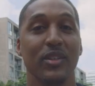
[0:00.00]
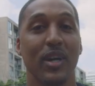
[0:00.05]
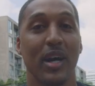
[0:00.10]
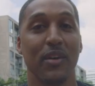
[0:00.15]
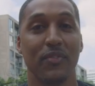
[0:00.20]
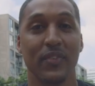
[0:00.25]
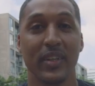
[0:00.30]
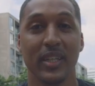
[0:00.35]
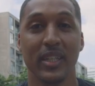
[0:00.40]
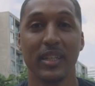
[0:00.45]
You know, I
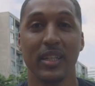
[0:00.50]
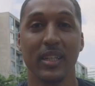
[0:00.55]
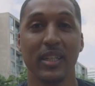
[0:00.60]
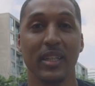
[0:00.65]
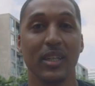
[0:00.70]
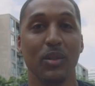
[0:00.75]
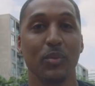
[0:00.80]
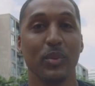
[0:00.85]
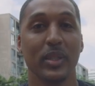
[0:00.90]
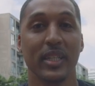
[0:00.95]
fell in
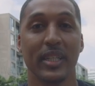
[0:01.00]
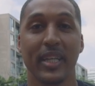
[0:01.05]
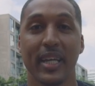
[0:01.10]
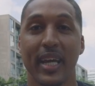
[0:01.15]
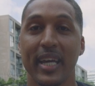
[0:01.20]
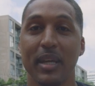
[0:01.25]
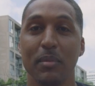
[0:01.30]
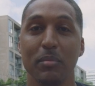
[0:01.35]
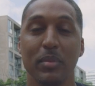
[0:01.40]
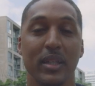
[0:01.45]
love with the
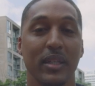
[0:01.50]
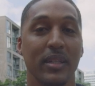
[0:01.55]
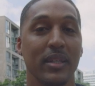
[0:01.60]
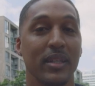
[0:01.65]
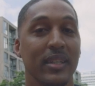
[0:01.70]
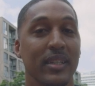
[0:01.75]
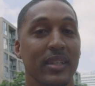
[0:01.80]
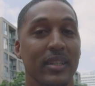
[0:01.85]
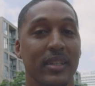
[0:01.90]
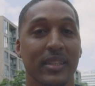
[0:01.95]
game, but
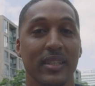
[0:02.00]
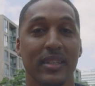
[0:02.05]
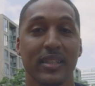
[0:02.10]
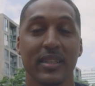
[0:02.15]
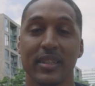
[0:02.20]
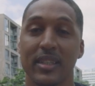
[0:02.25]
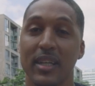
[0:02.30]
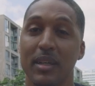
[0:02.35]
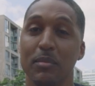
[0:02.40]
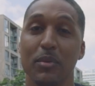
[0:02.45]

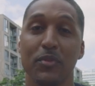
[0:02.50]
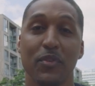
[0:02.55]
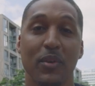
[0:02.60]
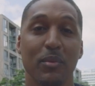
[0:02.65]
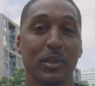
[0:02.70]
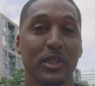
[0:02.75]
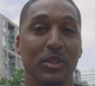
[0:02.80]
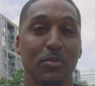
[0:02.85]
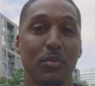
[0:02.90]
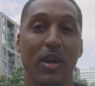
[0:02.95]
coming from a
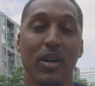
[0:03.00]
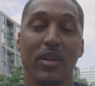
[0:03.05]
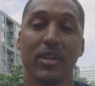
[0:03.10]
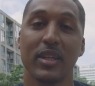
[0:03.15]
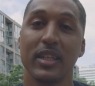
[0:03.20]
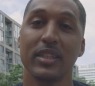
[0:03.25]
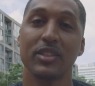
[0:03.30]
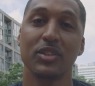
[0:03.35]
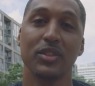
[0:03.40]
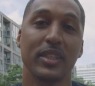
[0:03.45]
small
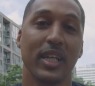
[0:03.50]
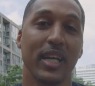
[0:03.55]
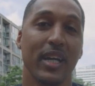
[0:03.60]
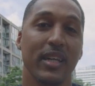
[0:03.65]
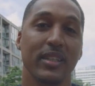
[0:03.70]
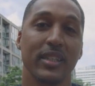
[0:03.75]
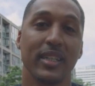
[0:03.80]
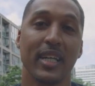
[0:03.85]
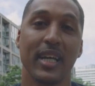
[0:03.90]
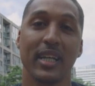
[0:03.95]
country town
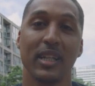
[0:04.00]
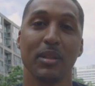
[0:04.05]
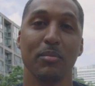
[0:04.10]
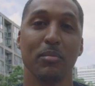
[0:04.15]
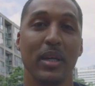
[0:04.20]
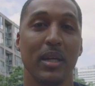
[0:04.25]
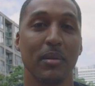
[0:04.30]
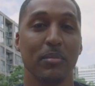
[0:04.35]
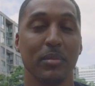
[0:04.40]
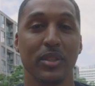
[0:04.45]
in
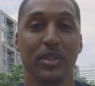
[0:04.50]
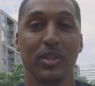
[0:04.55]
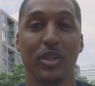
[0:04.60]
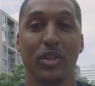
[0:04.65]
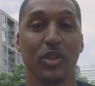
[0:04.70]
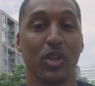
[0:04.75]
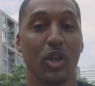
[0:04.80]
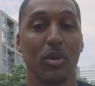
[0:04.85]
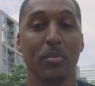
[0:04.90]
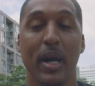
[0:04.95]
Alabama, you know,
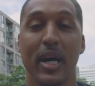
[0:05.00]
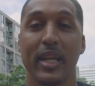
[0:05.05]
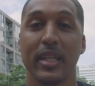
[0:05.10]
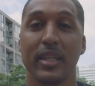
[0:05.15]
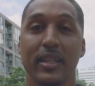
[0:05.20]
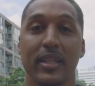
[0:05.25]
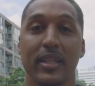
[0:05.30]
nobody